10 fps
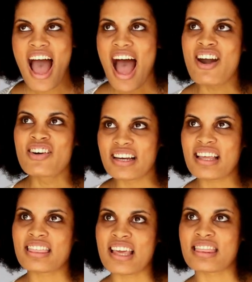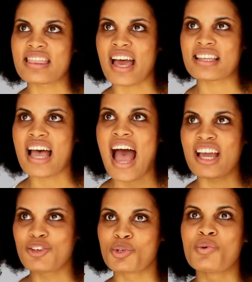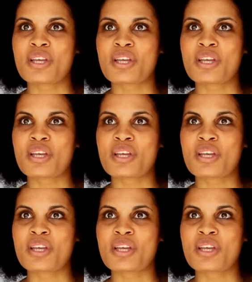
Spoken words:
I really think that I do